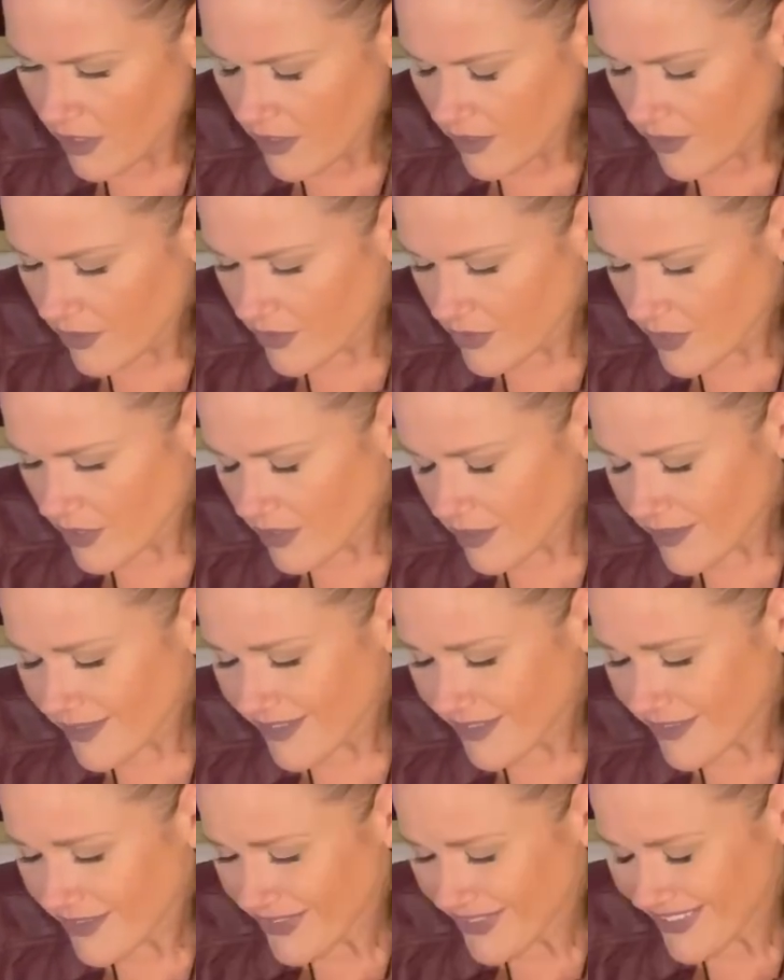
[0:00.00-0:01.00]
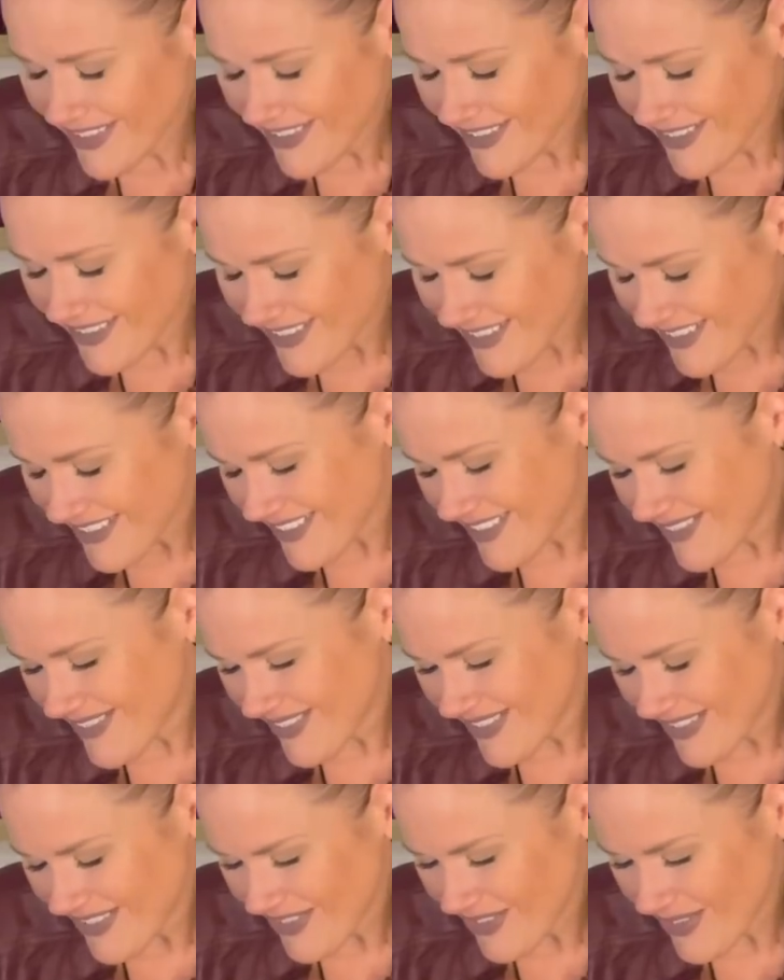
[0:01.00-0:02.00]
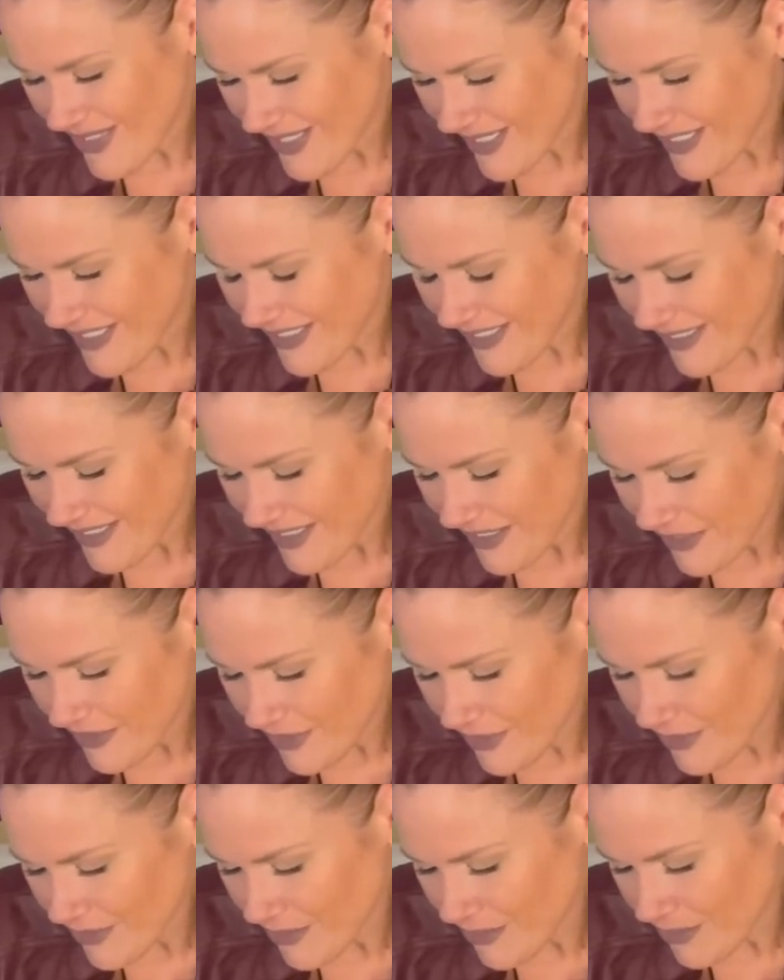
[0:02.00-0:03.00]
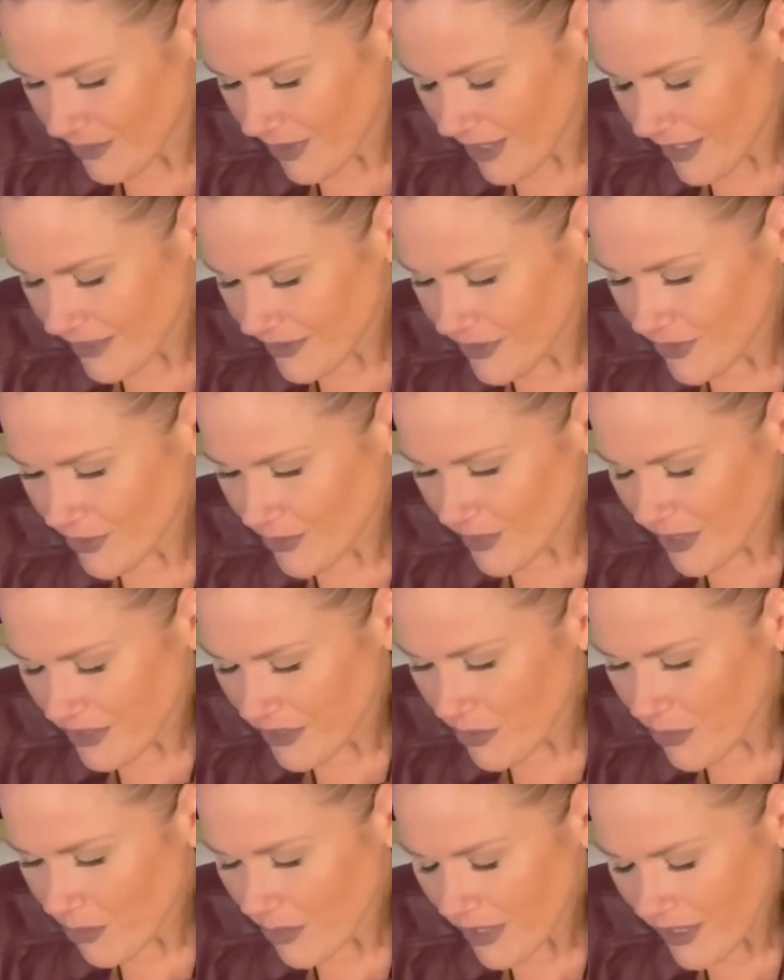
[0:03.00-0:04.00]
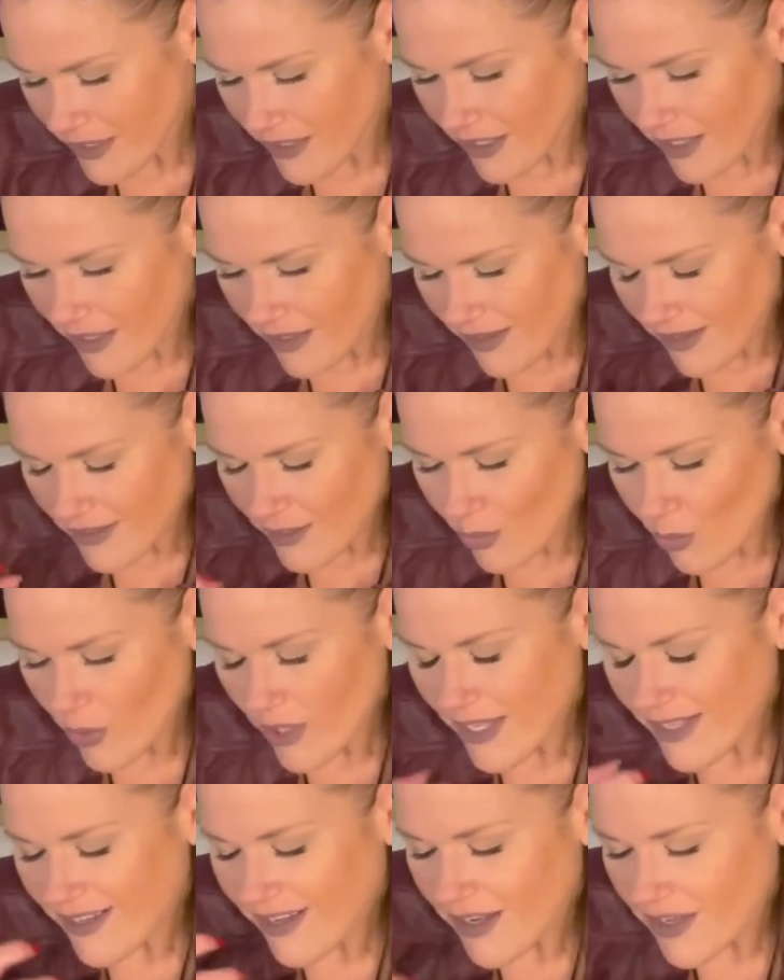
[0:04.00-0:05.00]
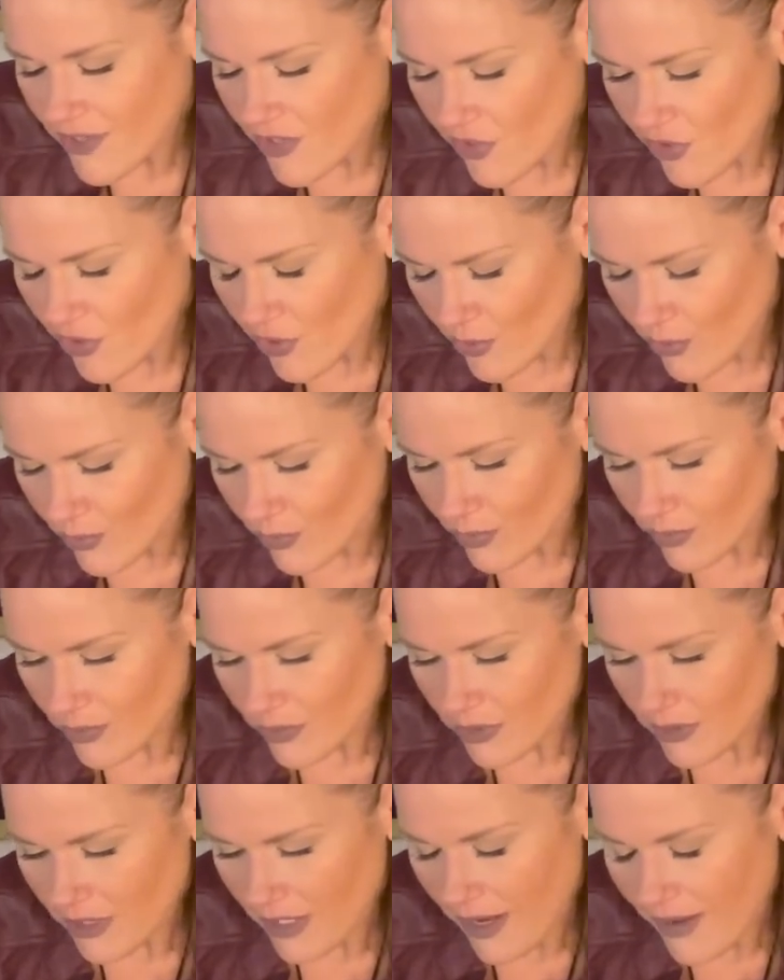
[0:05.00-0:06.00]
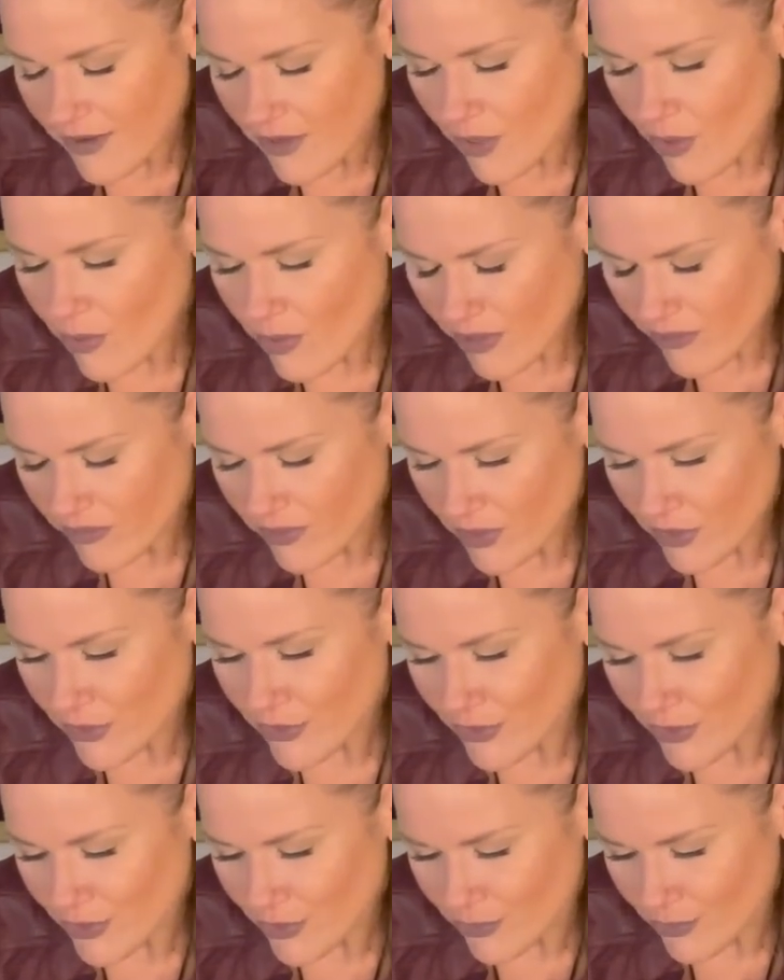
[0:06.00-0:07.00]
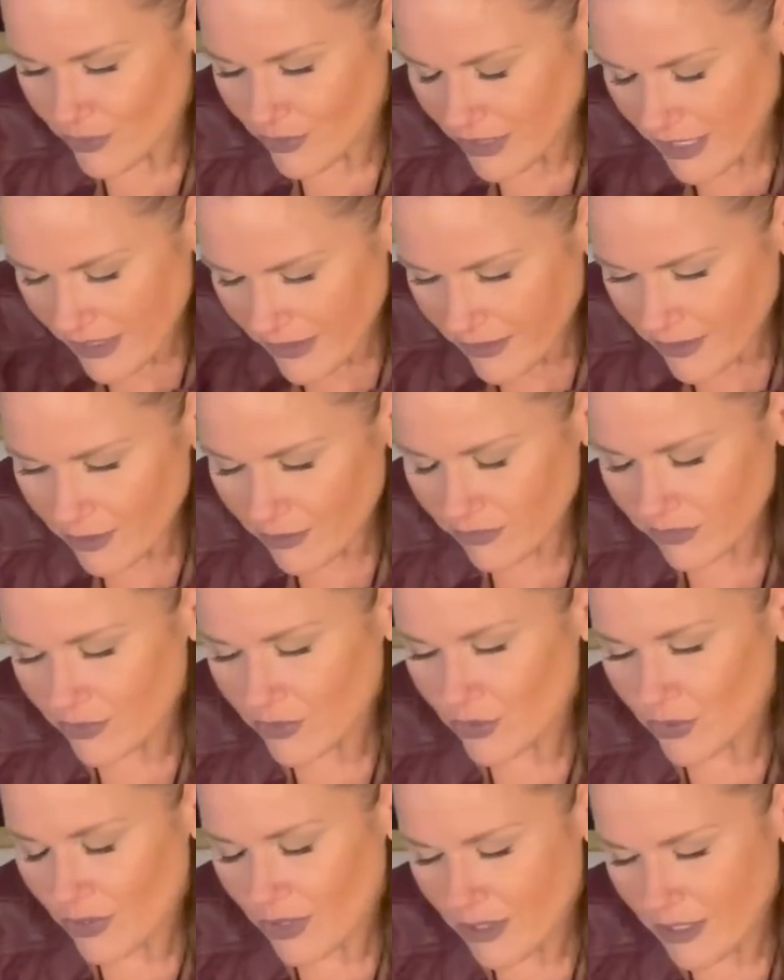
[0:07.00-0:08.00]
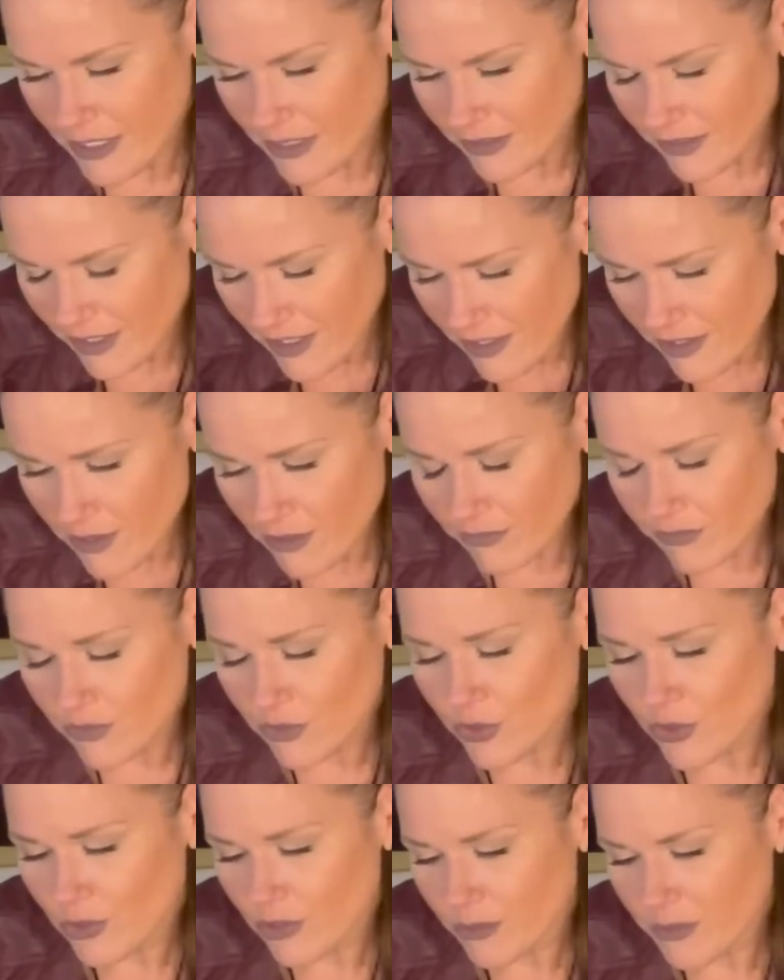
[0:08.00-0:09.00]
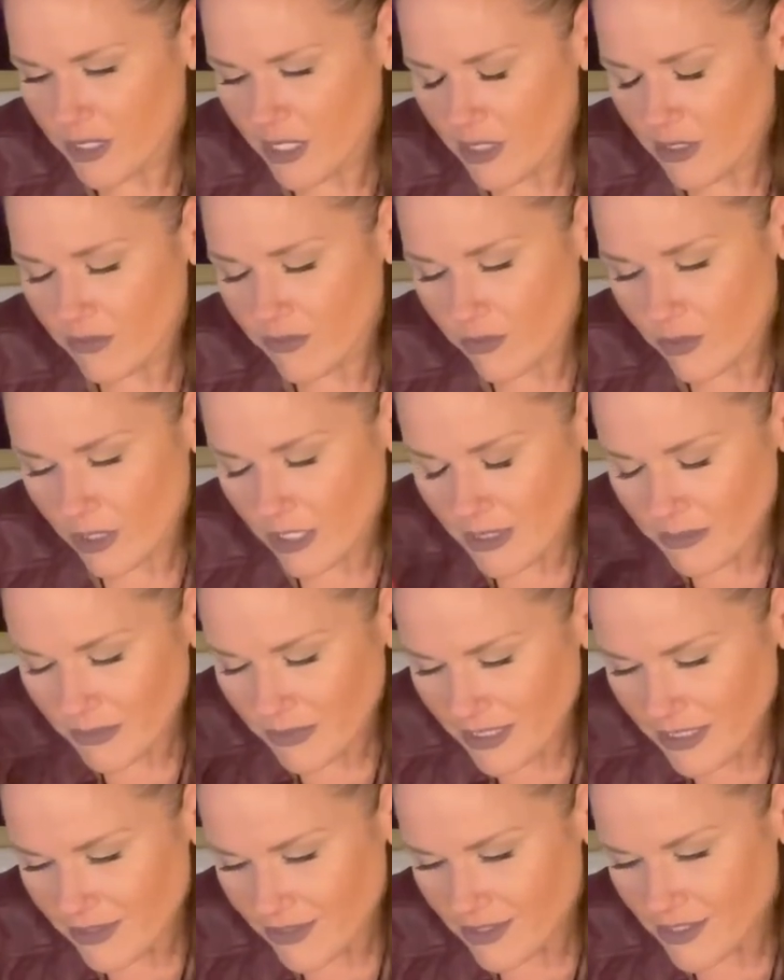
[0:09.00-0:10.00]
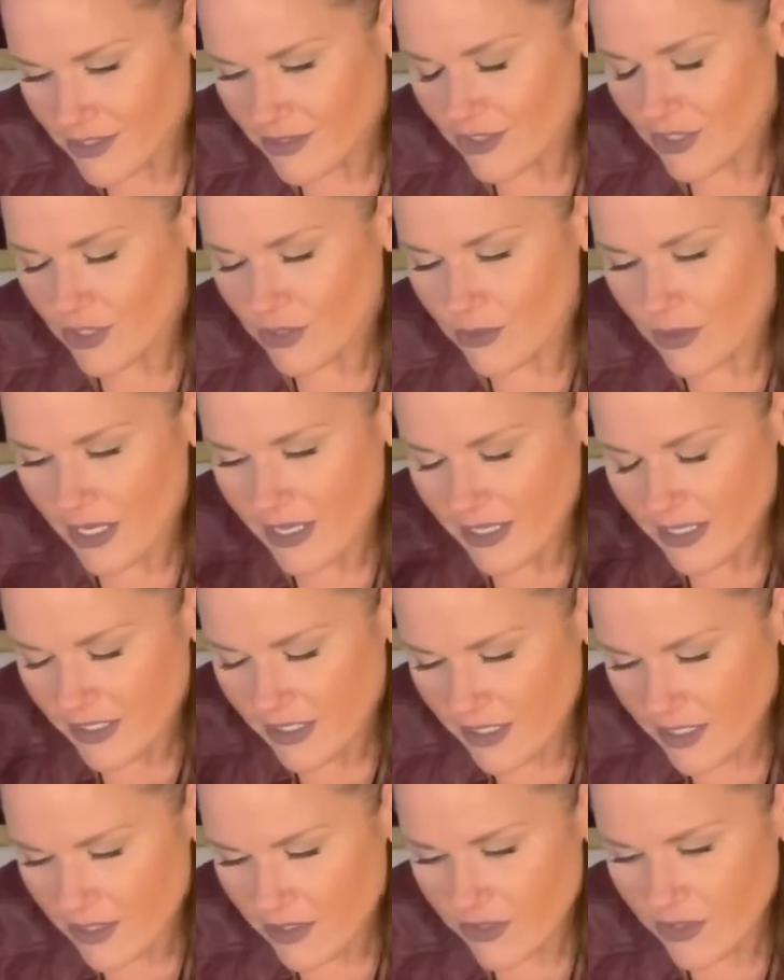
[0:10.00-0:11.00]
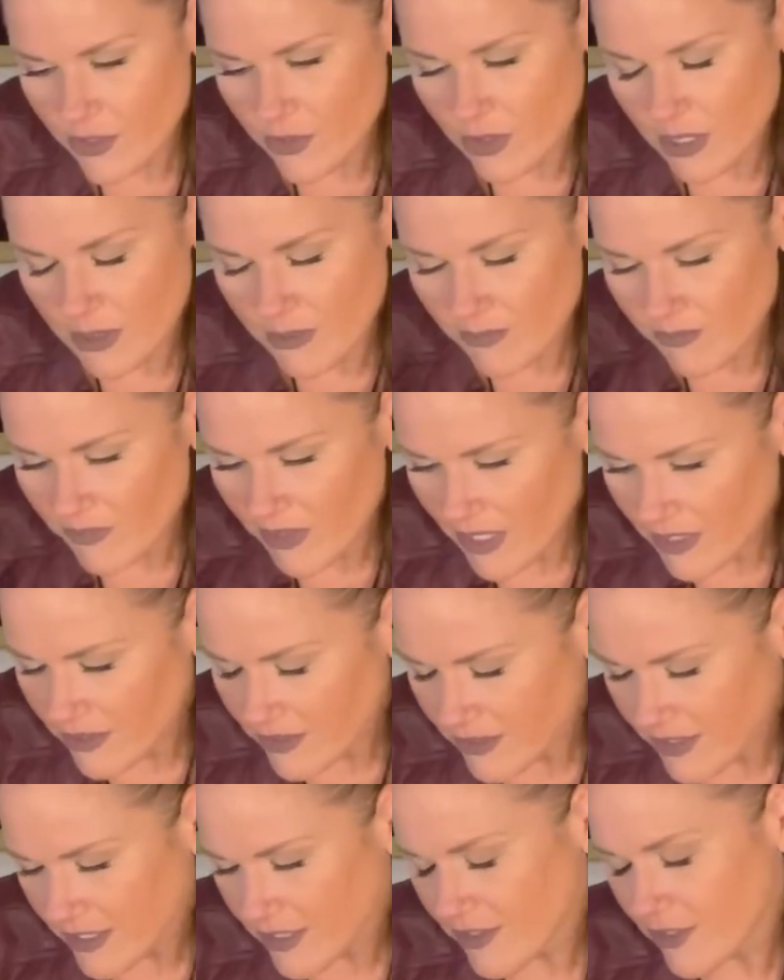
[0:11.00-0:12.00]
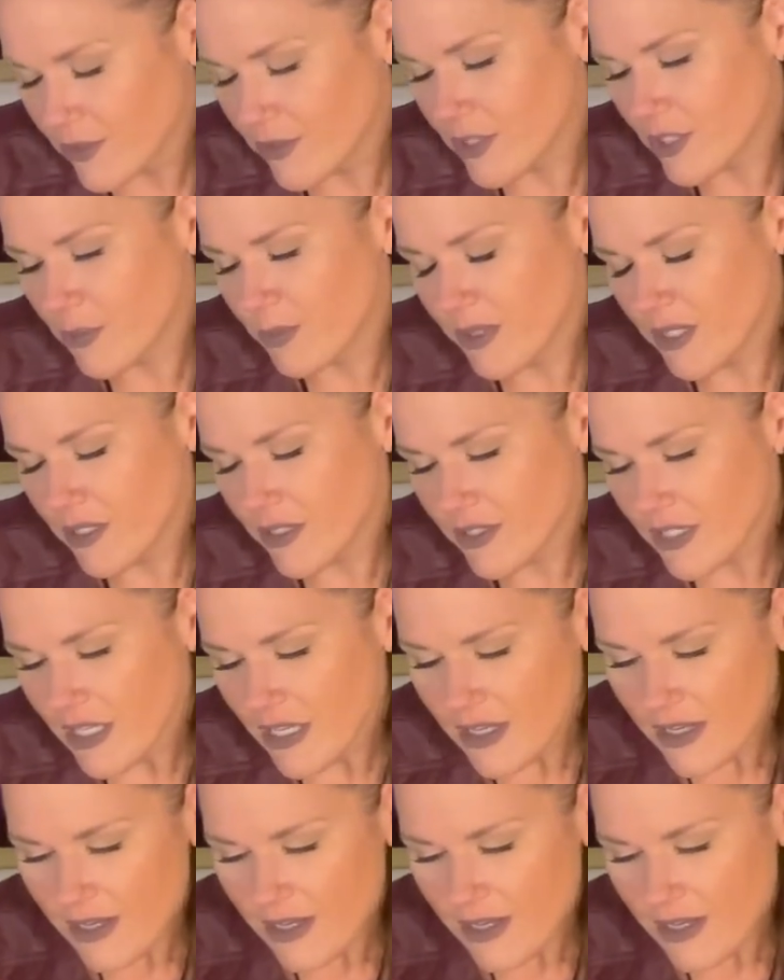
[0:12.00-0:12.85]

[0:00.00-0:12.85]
You're saying, I understand. Yes, I want to try. I do. I do. I know what I got. I know what I got in you. I know I fucking do. Thank you for trying. Thank you for showing me effort. I'm listening to you. I can hear you. I'm validating your experience.